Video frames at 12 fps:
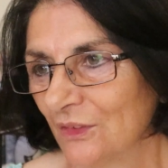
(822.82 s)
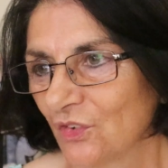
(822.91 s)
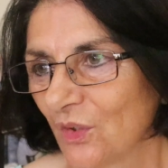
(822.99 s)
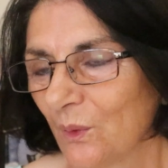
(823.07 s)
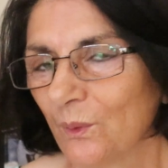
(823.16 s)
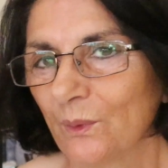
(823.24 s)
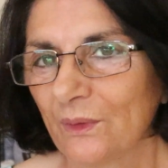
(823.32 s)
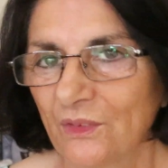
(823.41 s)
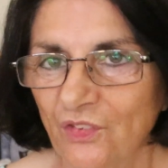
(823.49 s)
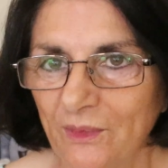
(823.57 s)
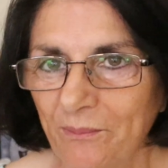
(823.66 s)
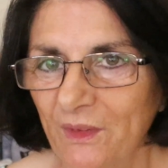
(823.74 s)

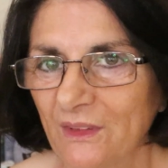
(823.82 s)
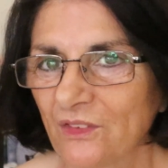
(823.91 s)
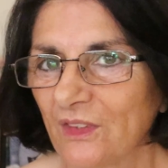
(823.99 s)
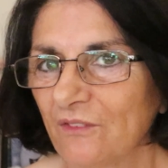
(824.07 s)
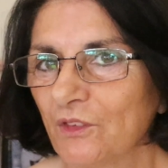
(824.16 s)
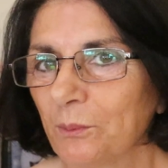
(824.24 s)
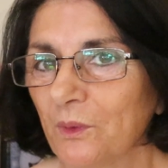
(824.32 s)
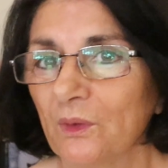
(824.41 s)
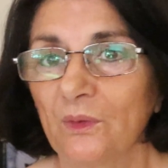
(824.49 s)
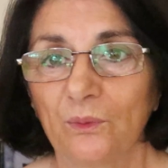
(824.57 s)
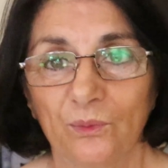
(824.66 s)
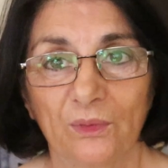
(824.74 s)
So some things have to
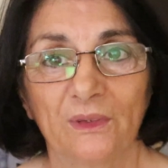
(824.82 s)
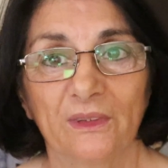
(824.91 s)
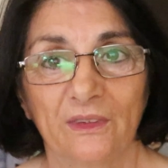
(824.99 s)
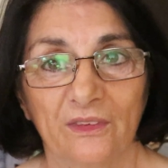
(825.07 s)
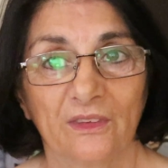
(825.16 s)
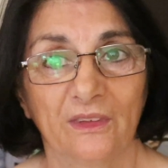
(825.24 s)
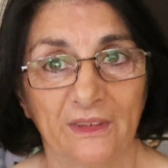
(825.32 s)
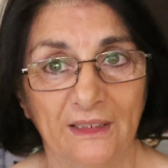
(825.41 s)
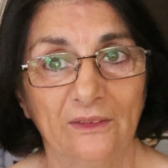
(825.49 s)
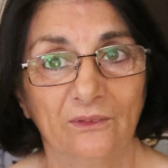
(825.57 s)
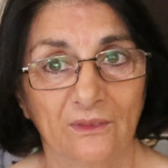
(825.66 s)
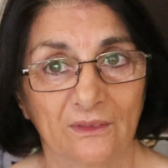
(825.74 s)
be really thought
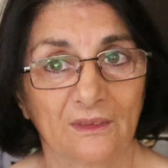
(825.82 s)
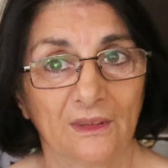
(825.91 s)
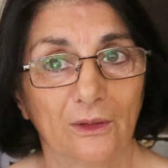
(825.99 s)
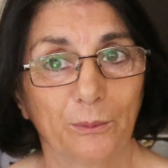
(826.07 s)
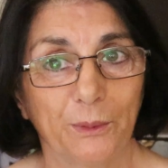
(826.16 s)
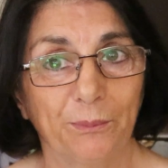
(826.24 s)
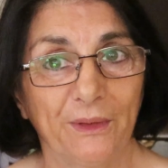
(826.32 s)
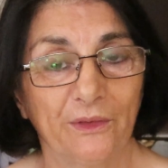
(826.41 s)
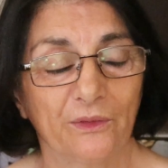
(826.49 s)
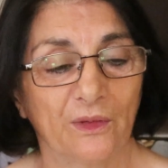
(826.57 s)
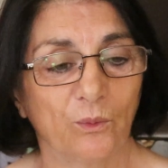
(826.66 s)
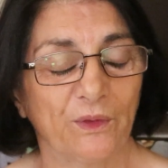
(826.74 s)
out a little bit
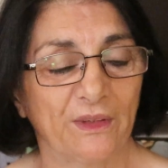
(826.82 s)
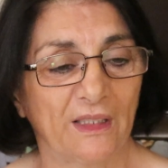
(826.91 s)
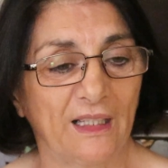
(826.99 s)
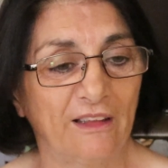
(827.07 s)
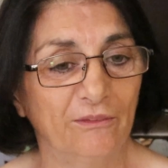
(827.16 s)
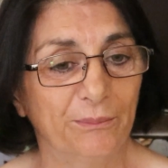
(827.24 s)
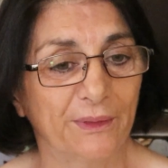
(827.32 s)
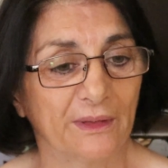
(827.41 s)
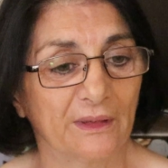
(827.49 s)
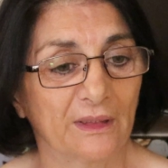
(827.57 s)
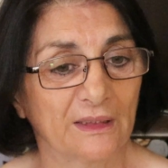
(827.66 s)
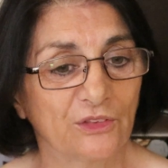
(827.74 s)
better than what they have
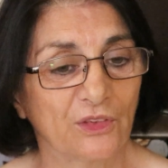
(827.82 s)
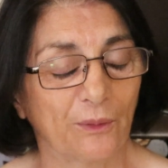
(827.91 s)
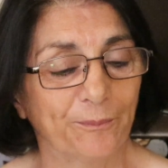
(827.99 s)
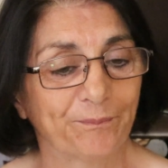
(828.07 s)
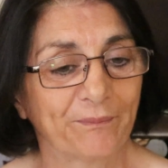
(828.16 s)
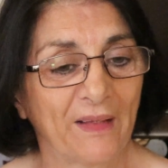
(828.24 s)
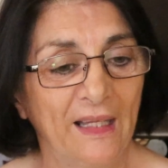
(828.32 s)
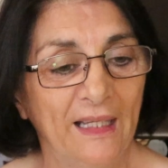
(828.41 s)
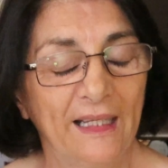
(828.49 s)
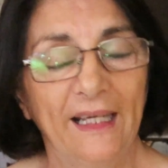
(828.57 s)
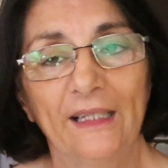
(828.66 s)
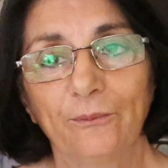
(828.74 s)
been. So
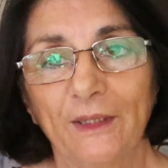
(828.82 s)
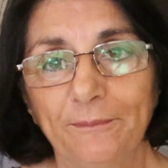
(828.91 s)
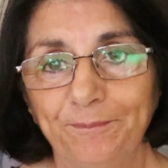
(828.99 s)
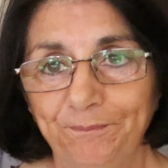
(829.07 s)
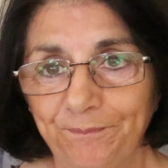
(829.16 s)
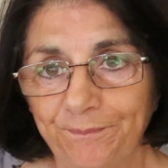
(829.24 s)
anyway,